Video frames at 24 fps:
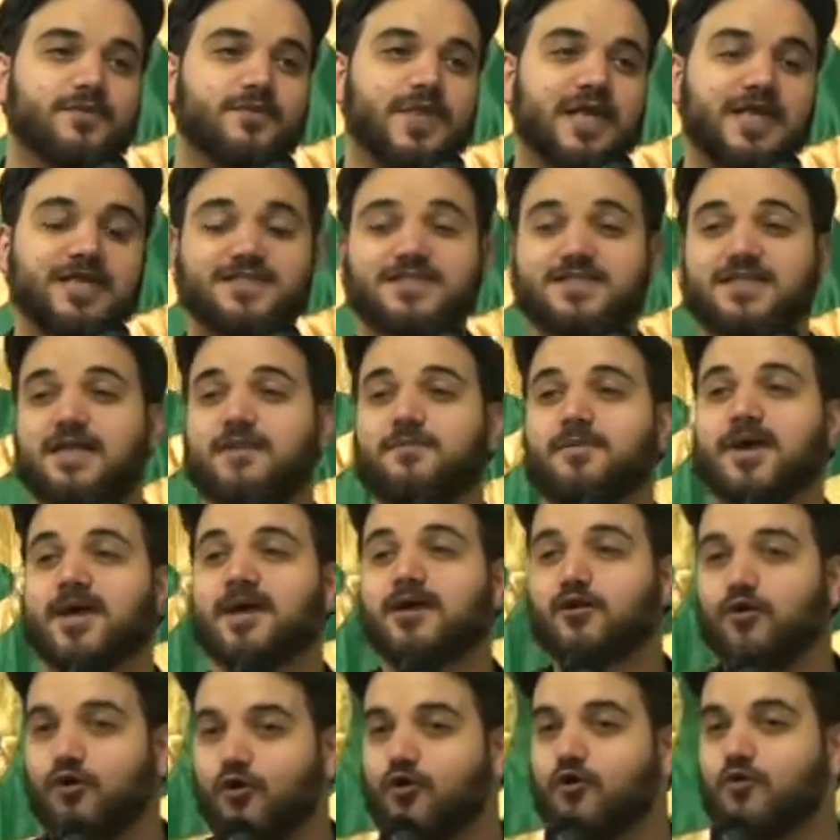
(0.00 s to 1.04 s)
that stay
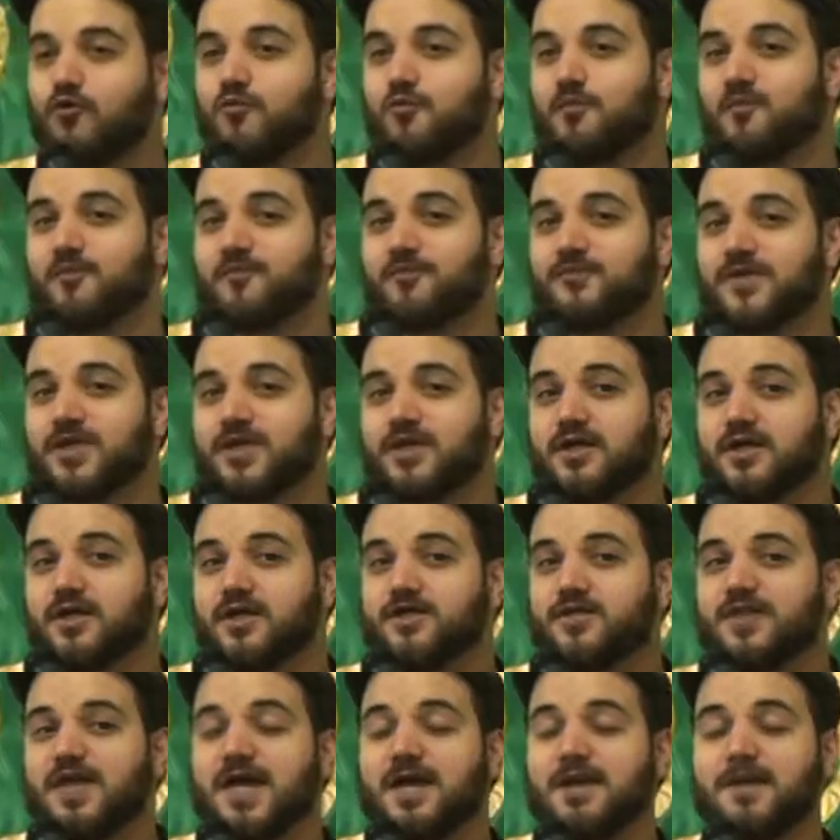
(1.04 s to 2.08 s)
back home,
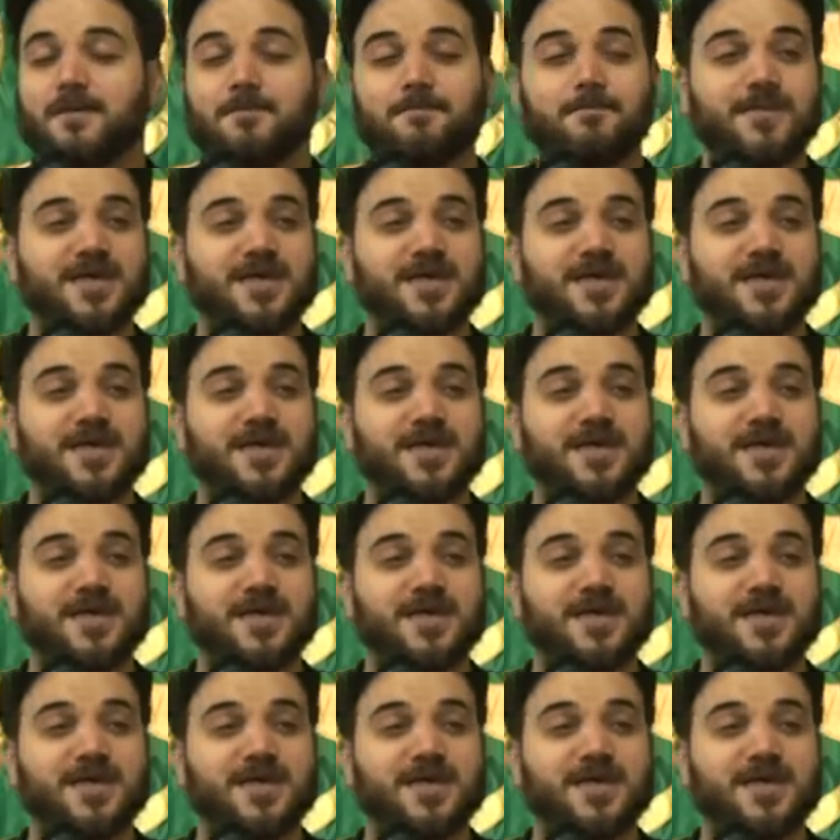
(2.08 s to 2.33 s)
that